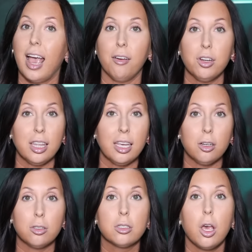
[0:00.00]
Everything
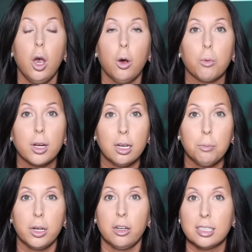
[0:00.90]
else we're
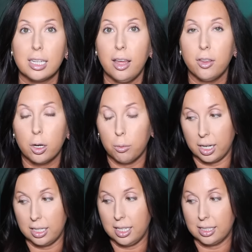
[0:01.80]
gonna put on together. We're
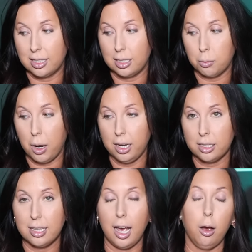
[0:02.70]
gonna test these
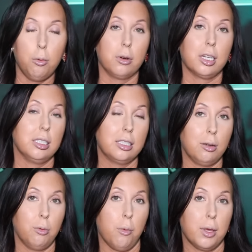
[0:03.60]
products out. We're gonna see
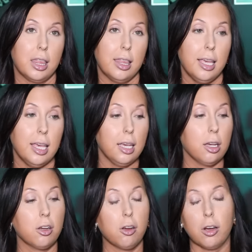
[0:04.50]
what we
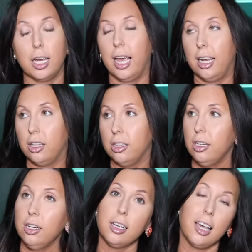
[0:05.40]
think, create a
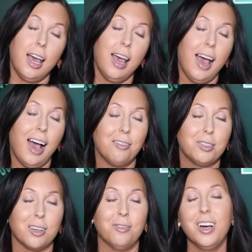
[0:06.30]
look, have
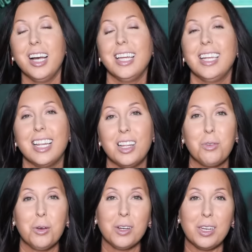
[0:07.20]
some fun. And if
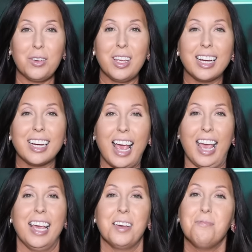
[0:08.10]
you are new here,
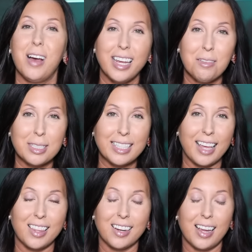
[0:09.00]
hey, my name is
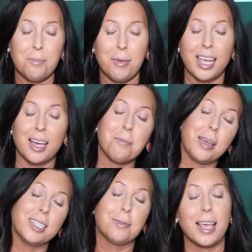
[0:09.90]
Heather, and makeup
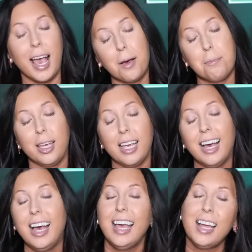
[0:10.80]
makes me happy.
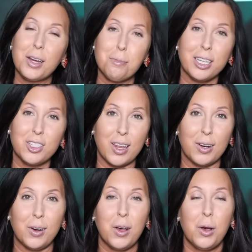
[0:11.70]
Here at my
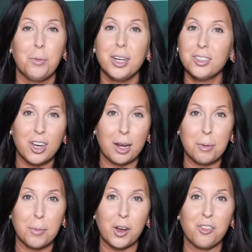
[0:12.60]
channel, we don't try
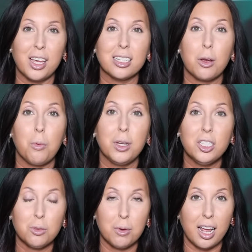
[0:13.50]
to be perfect. We
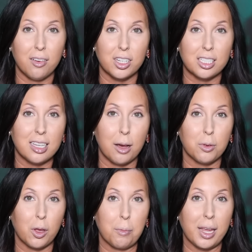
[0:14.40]
just wanna have a good time
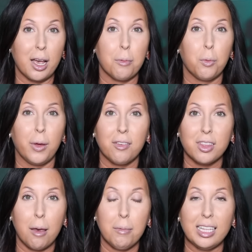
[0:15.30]
with our makeup, whatever
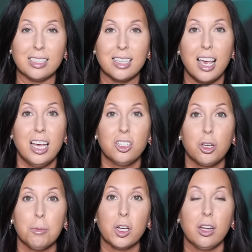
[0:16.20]
that means.
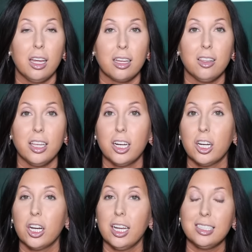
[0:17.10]
Shimmer,
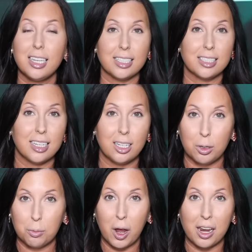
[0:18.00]
glitter, testing
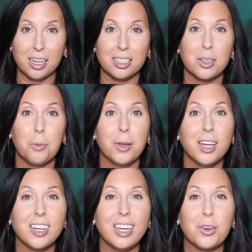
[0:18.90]
new products, we
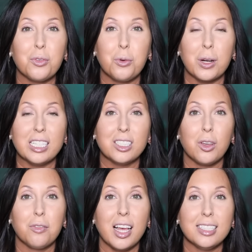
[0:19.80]
are here for it.
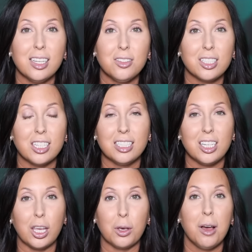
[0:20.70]
So if that sounds good
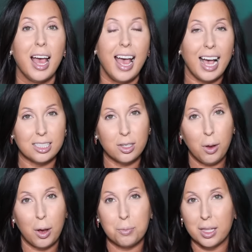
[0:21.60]
to you, I do
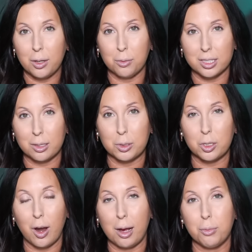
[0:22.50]
hope that you will
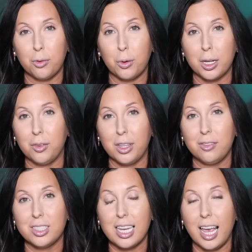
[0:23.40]
subscribe before you
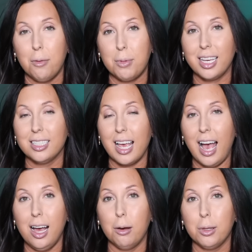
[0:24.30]
leave today, because
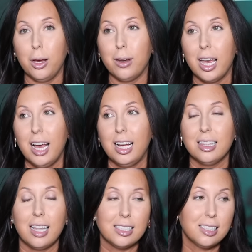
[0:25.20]
I upload
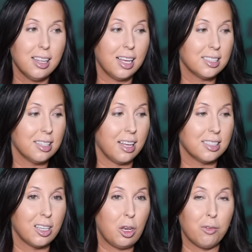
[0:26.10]
lots and lots and
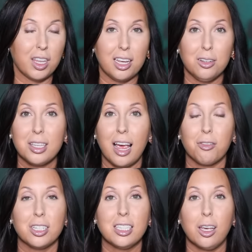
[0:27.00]
lots of new videos
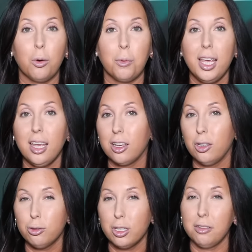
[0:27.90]
every single week,
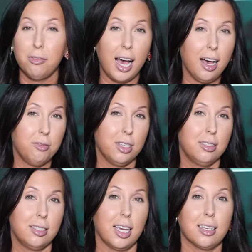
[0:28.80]
usually 5,
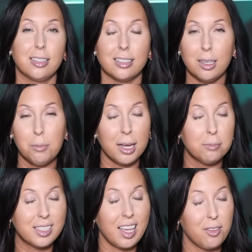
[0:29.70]
6,
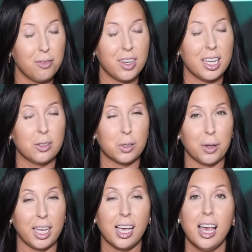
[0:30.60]
sometimes 7 videos a
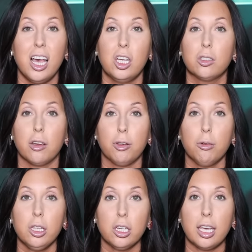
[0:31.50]
week. So if you
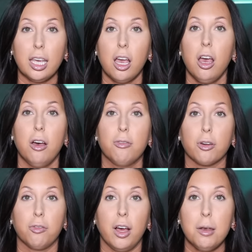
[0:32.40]
are looking
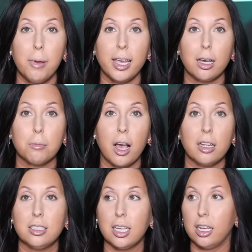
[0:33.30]
for fun makeup
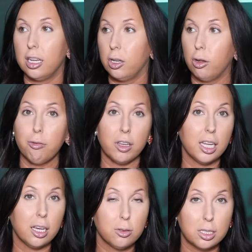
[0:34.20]
content, new
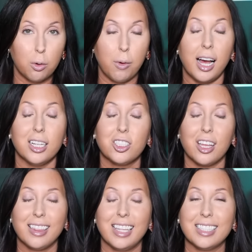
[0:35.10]
videos to watch,
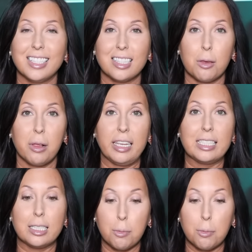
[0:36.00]
this is the place